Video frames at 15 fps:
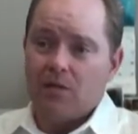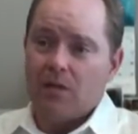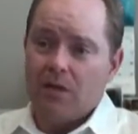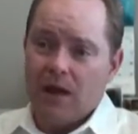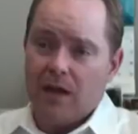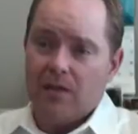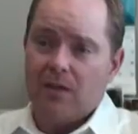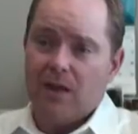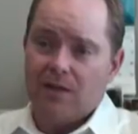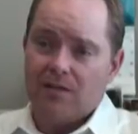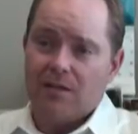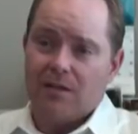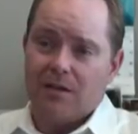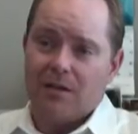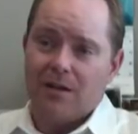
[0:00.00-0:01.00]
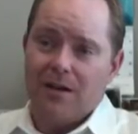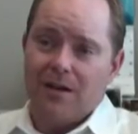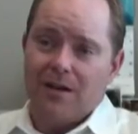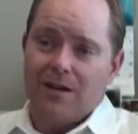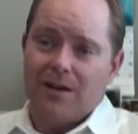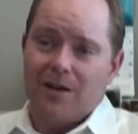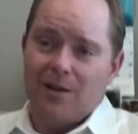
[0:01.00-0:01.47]
So that, that's a
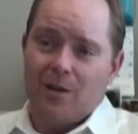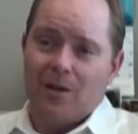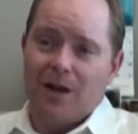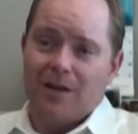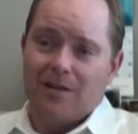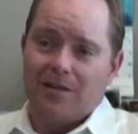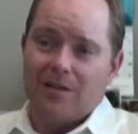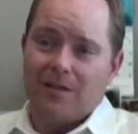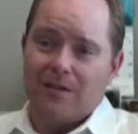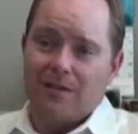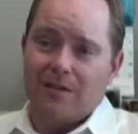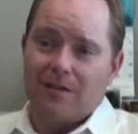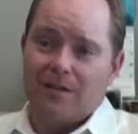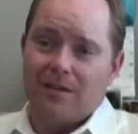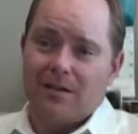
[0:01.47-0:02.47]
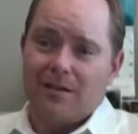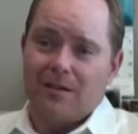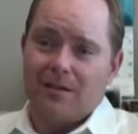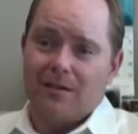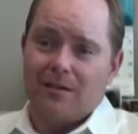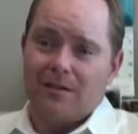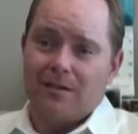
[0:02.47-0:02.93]
you know, that's a,
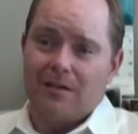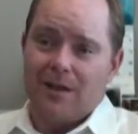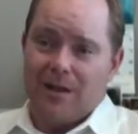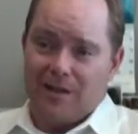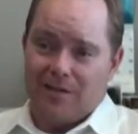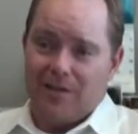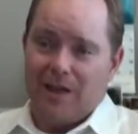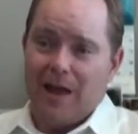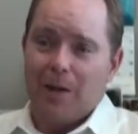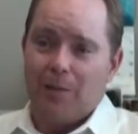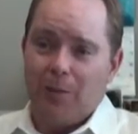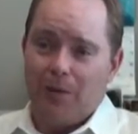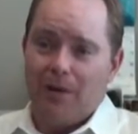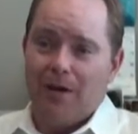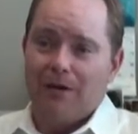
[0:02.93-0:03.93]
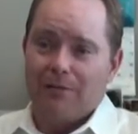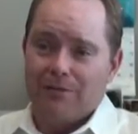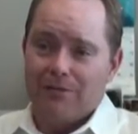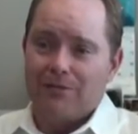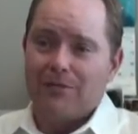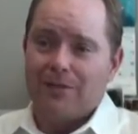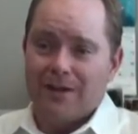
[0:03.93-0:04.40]
uh, an example
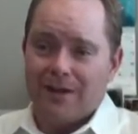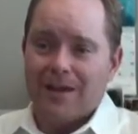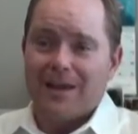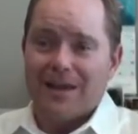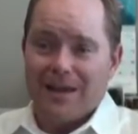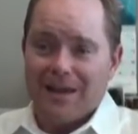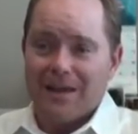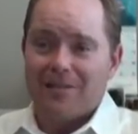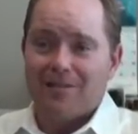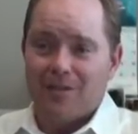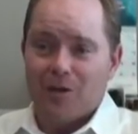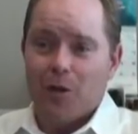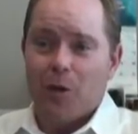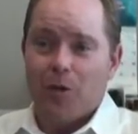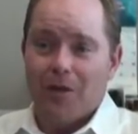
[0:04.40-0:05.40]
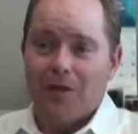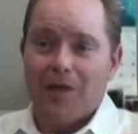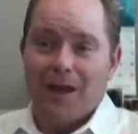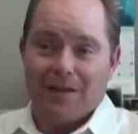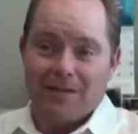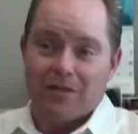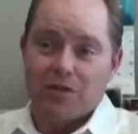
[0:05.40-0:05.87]
of he needs to know that
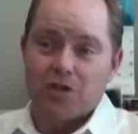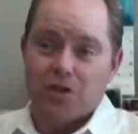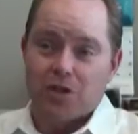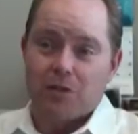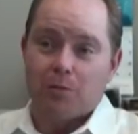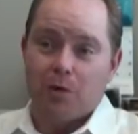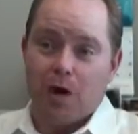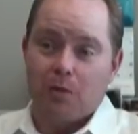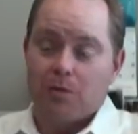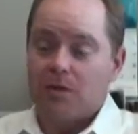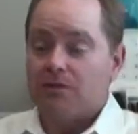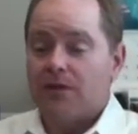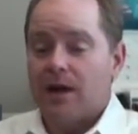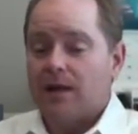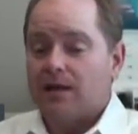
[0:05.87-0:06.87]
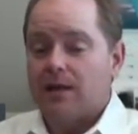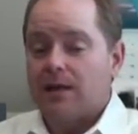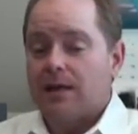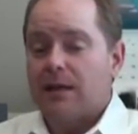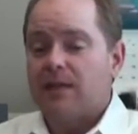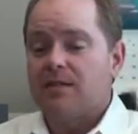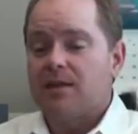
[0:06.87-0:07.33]
that's insured properly. In fact, he,
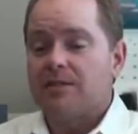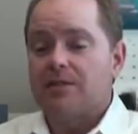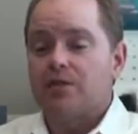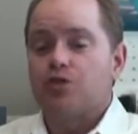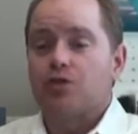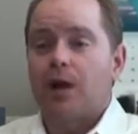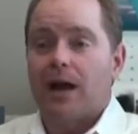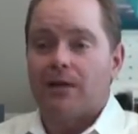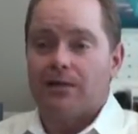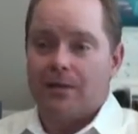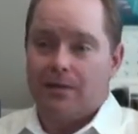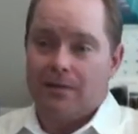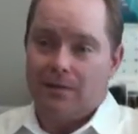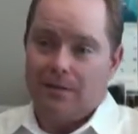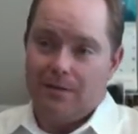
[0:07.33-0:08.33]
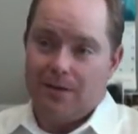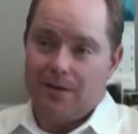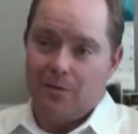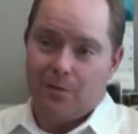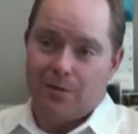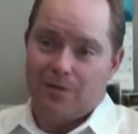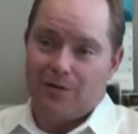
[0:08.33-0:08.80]
he doesn't even drive it.
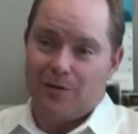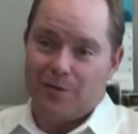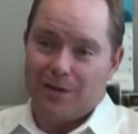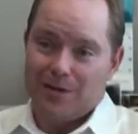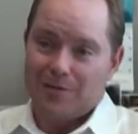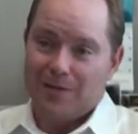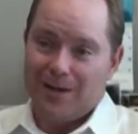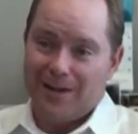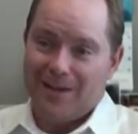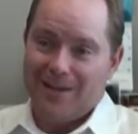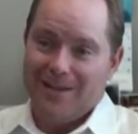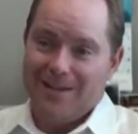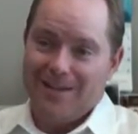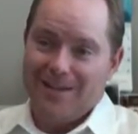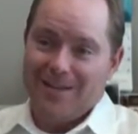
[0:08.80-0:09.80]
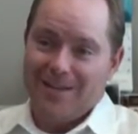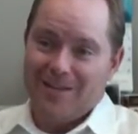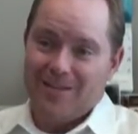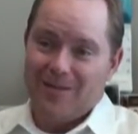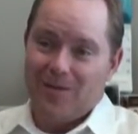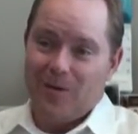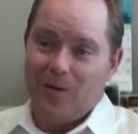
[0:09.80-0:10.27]
It's worth so much money.
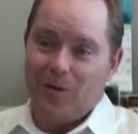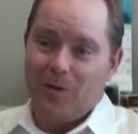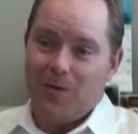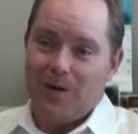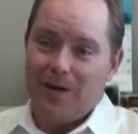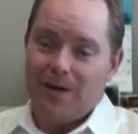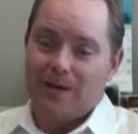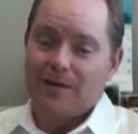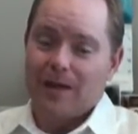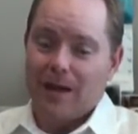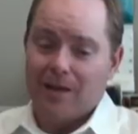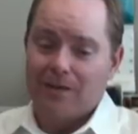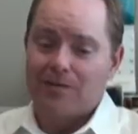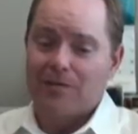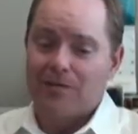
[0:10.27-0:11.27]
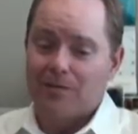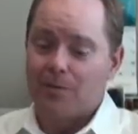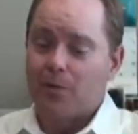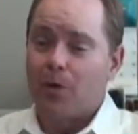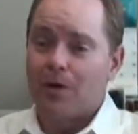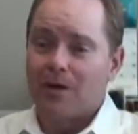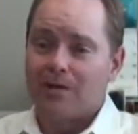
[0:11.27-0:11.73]
So uh, yes, it's
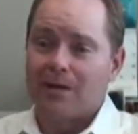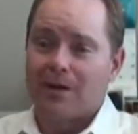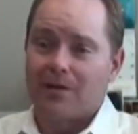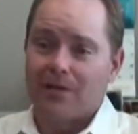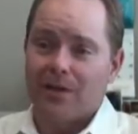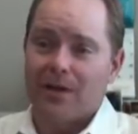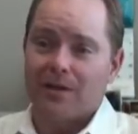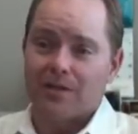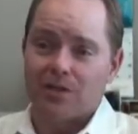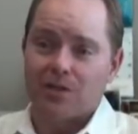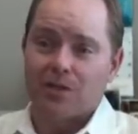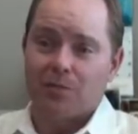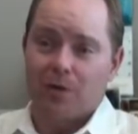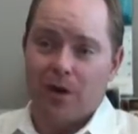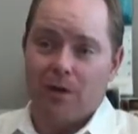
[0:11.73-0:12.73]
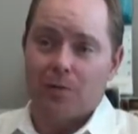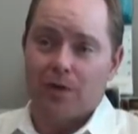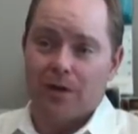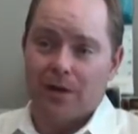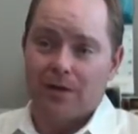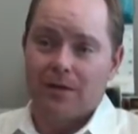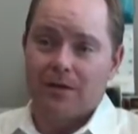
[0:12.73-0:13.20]
important to have that insured
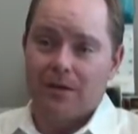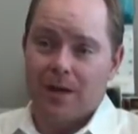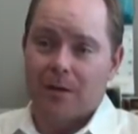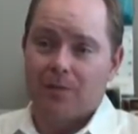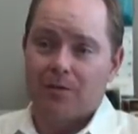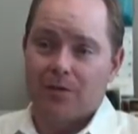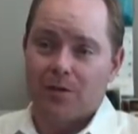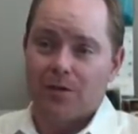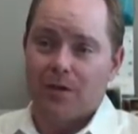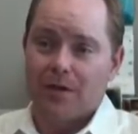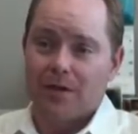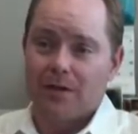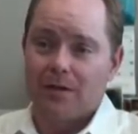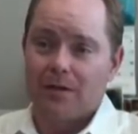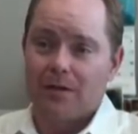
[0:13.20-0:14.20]
properly. Absolutely.